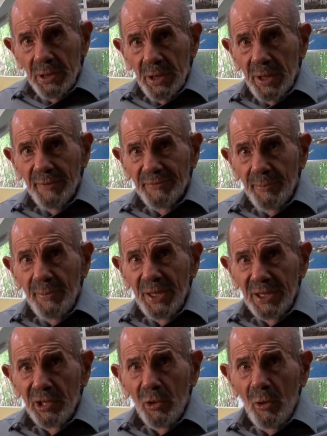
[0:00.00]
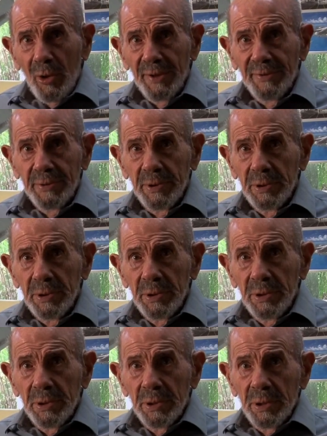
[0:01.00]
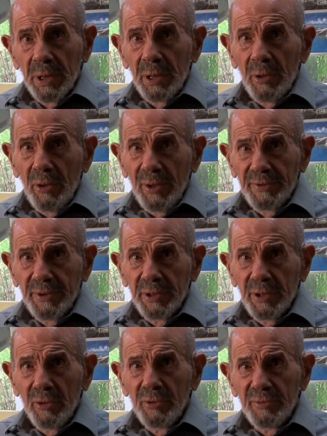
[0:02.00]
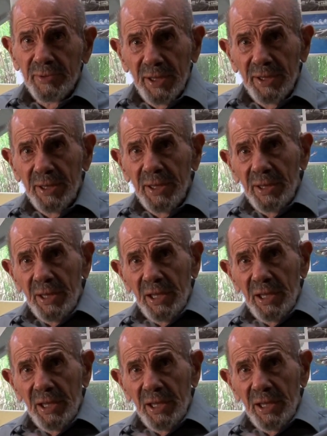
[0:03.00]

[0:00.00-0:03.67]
you have to make laws. The laws that don't take